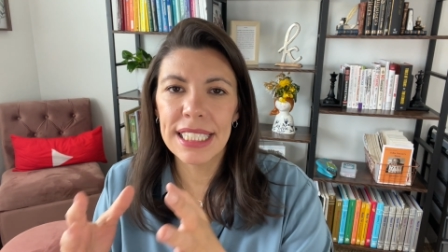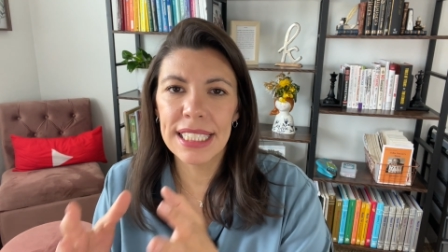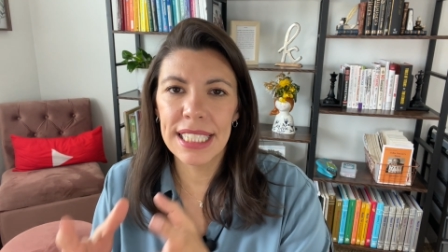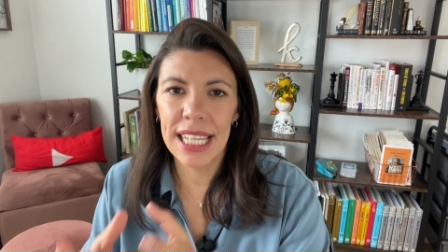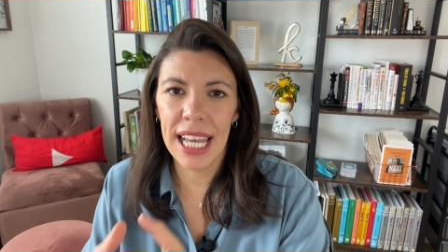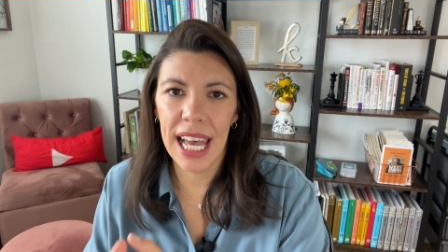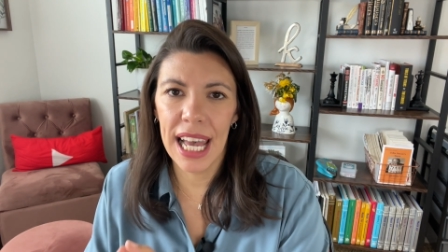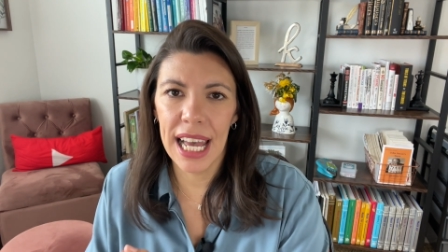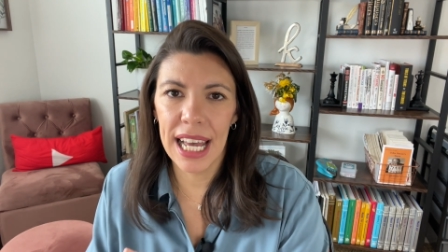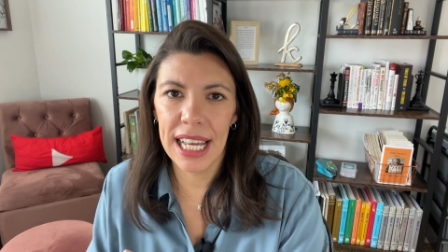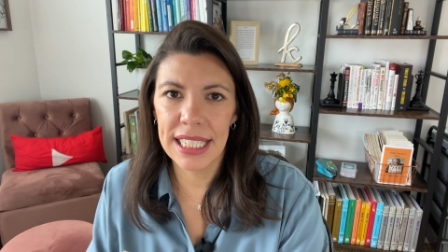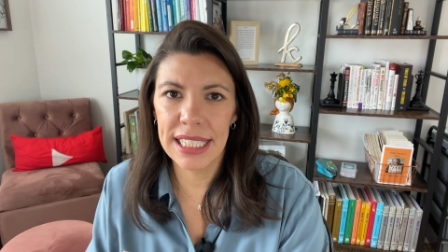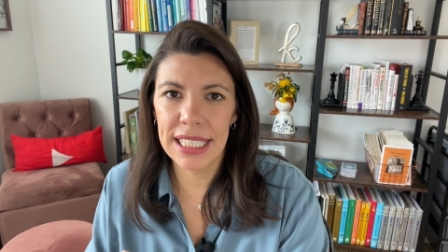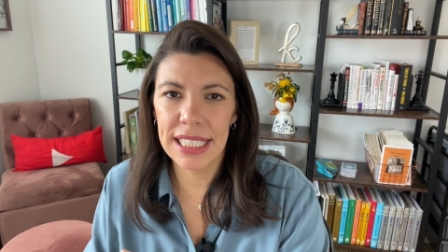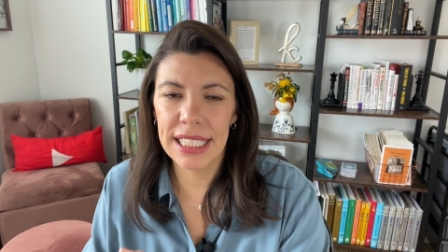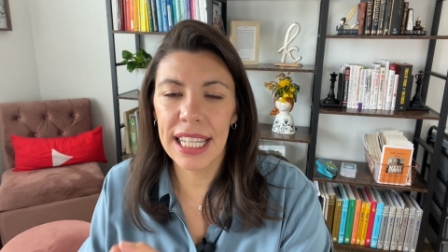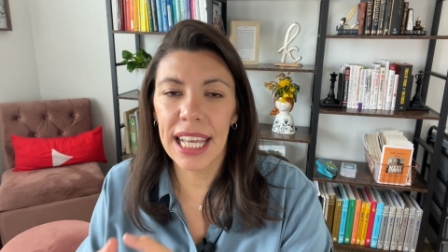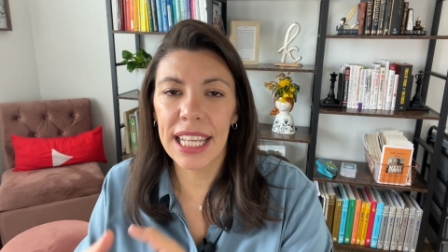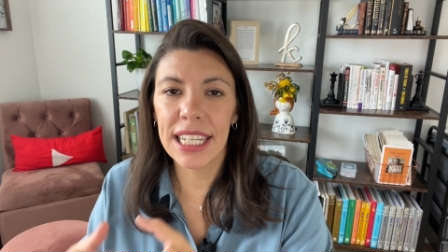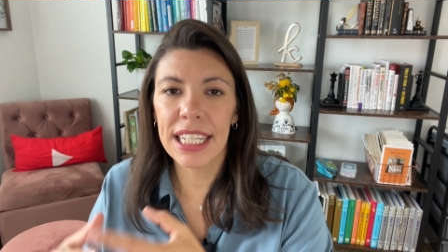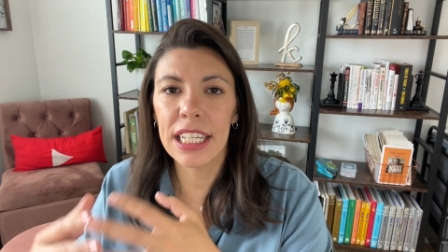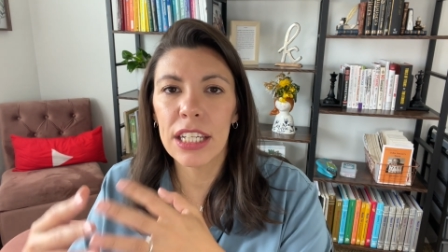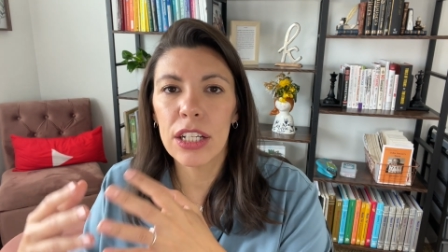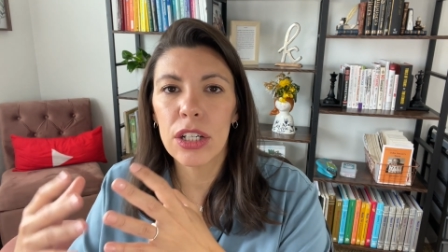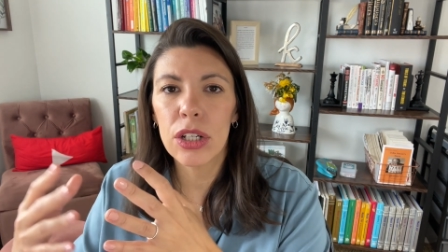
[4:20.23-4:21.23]
tasks
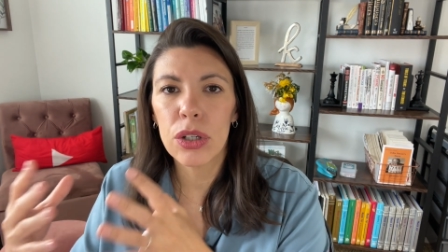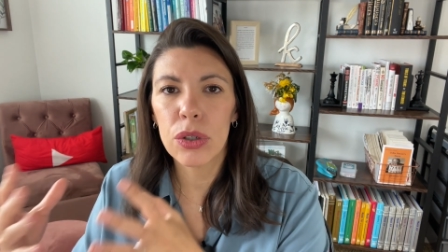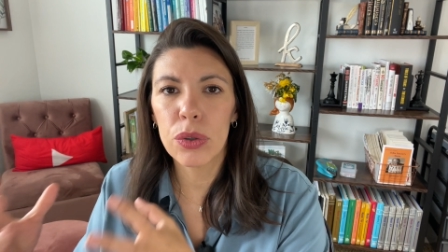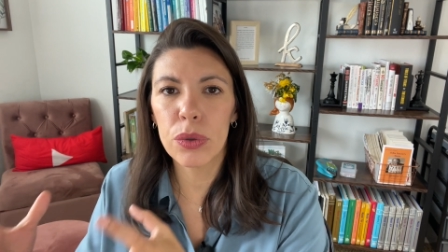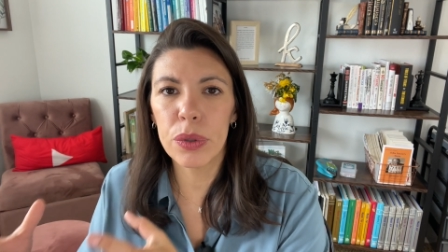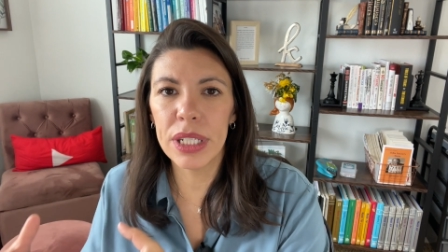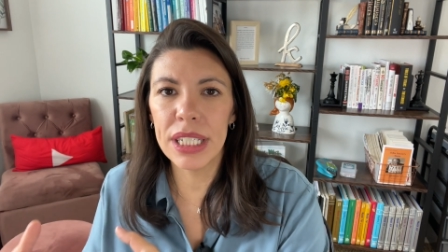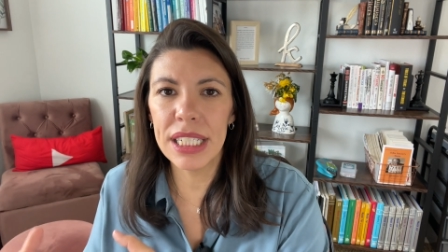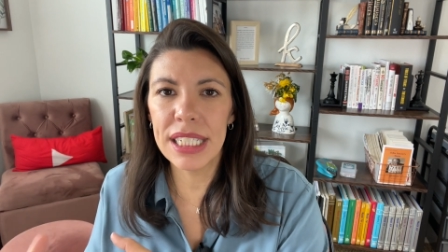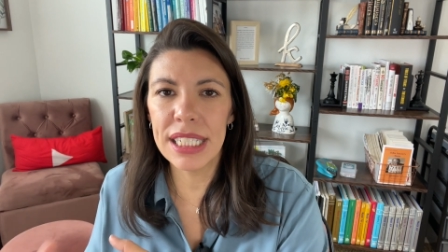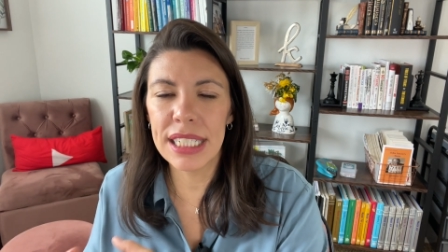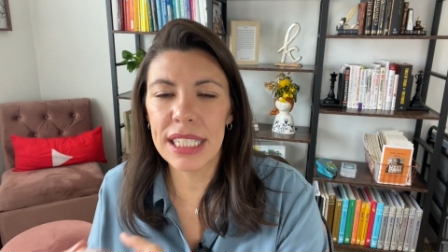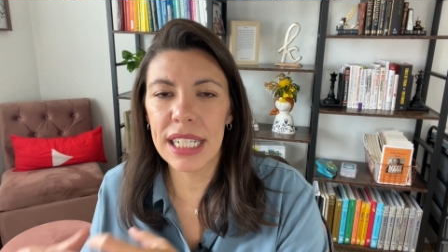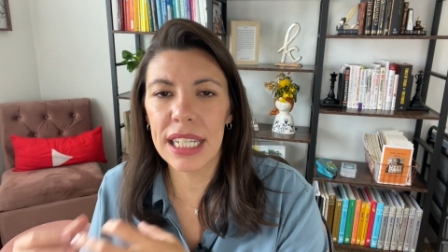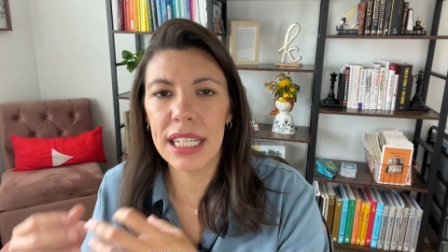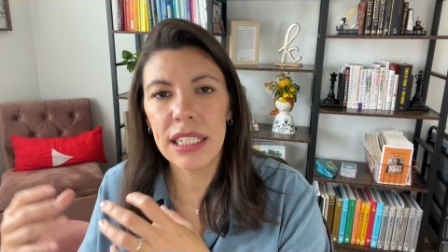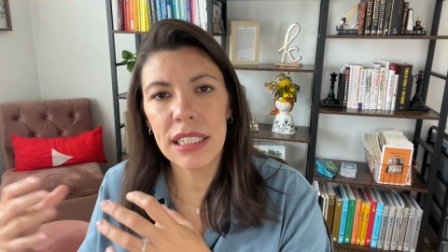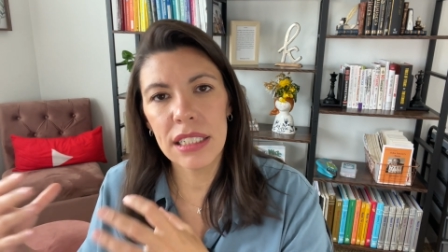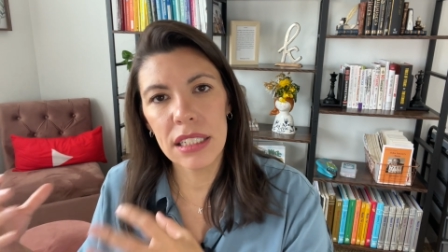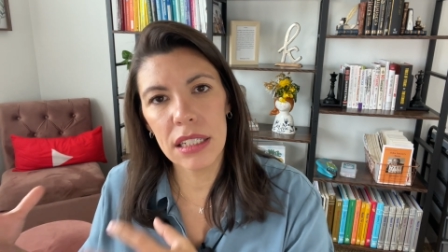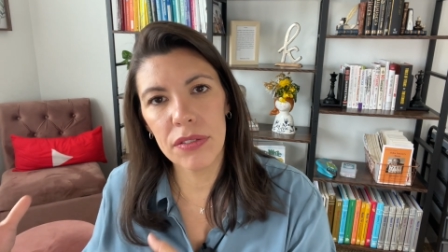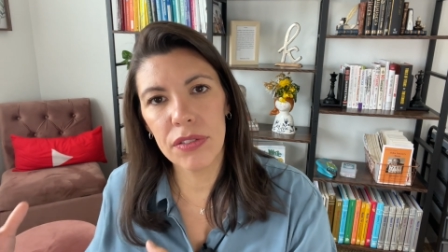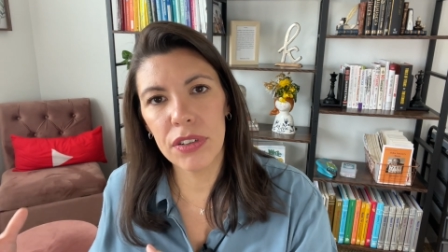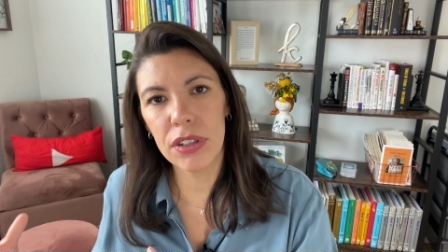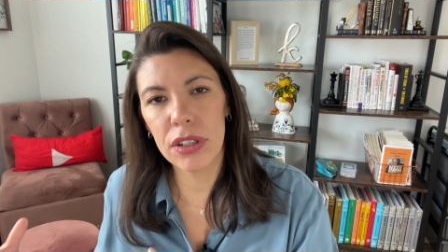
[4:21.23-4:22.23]
that increase
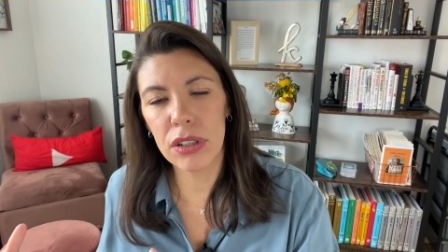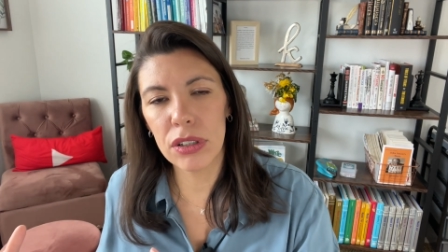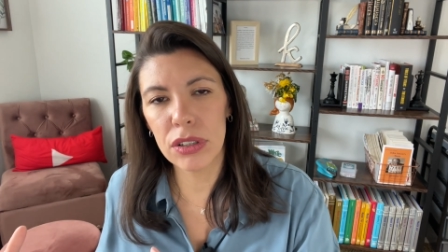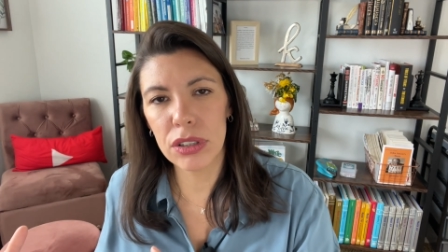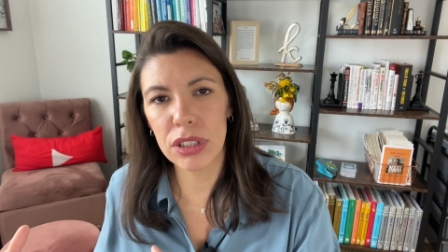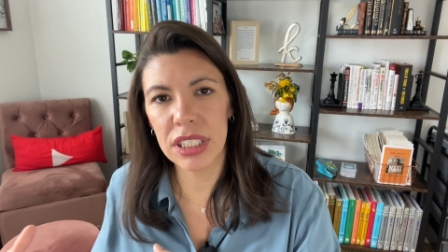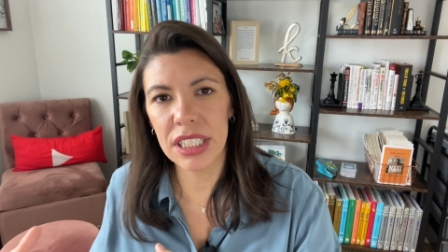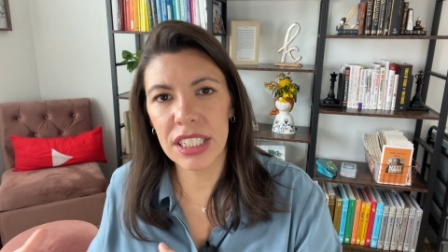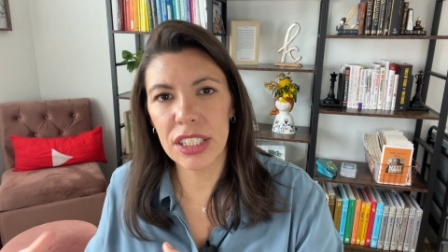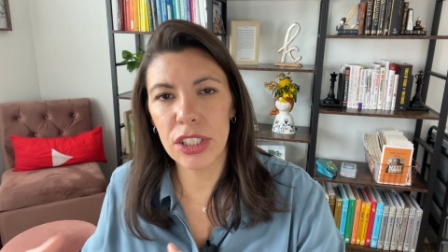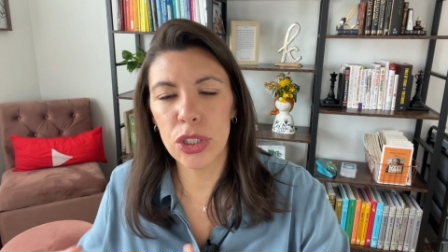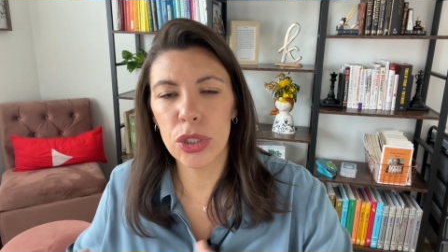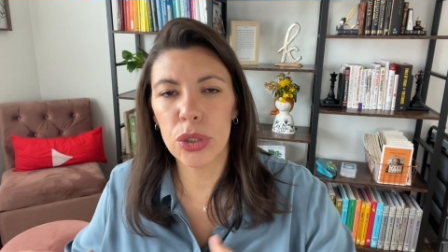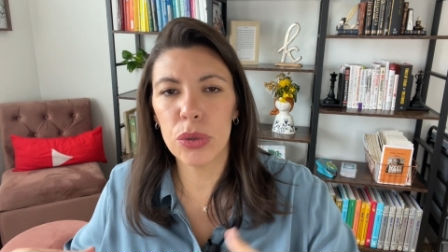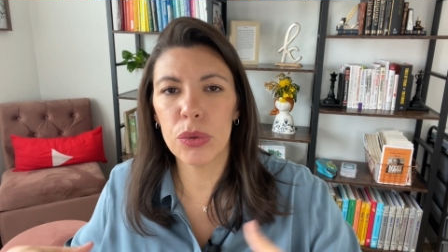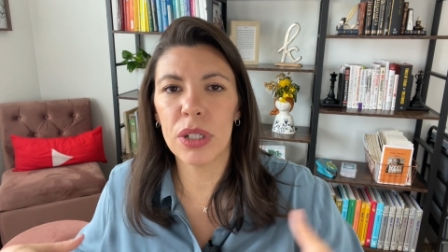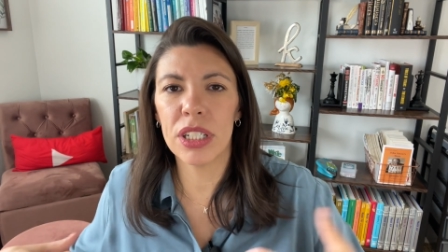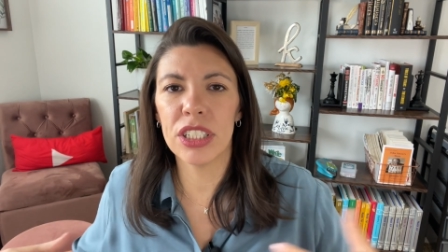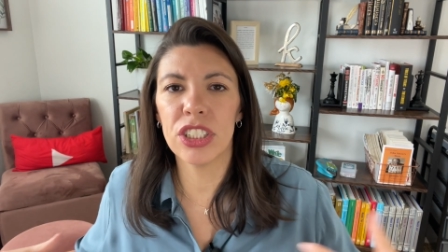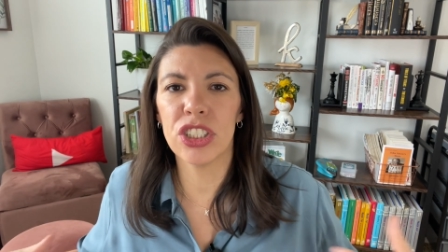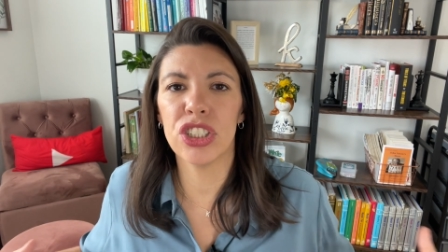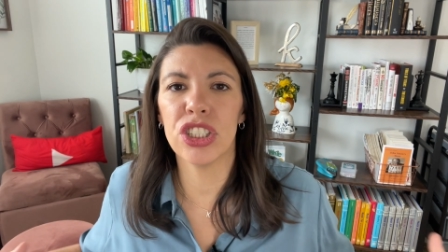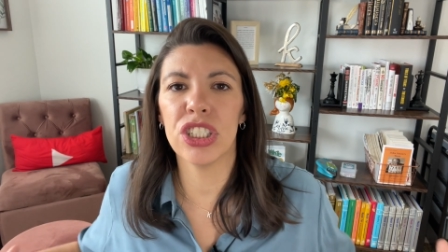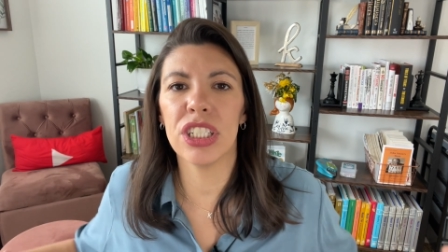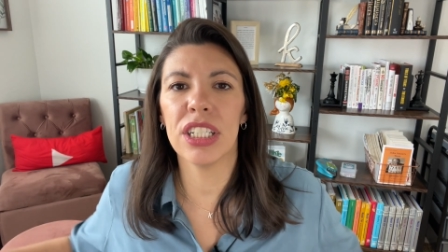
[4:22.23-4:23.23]
in difficulty to
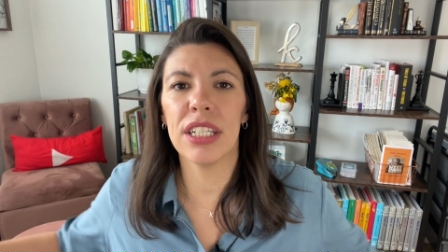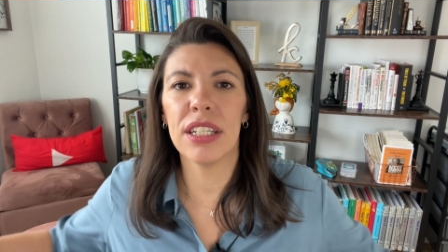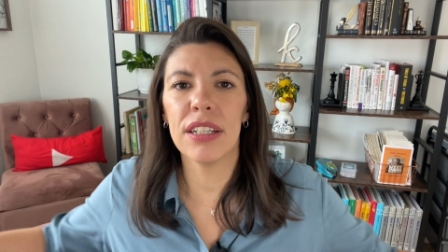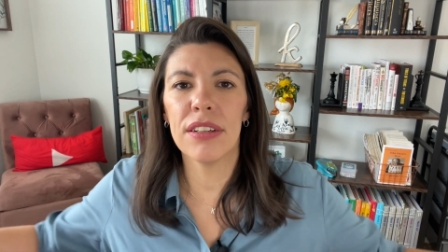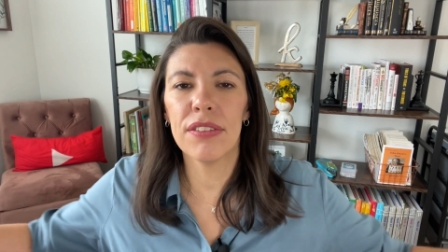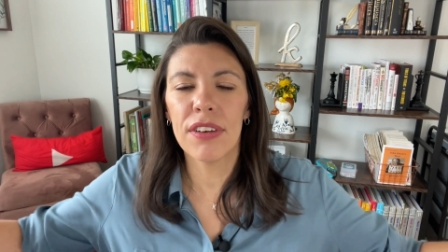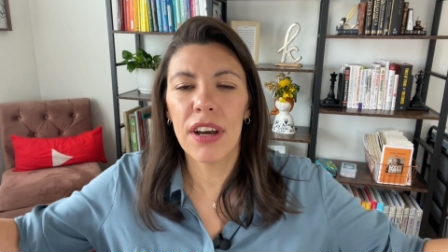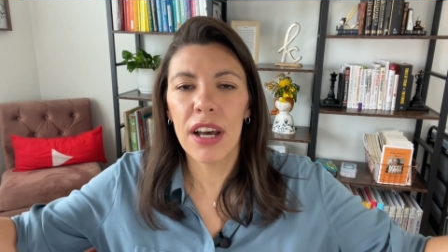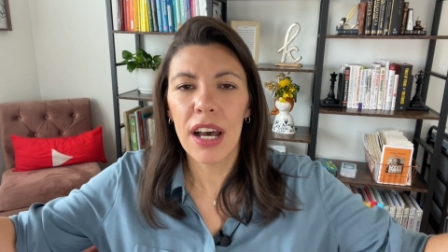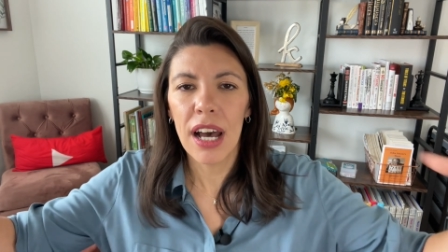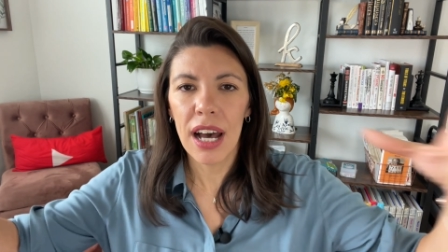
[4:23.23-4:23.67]
achieve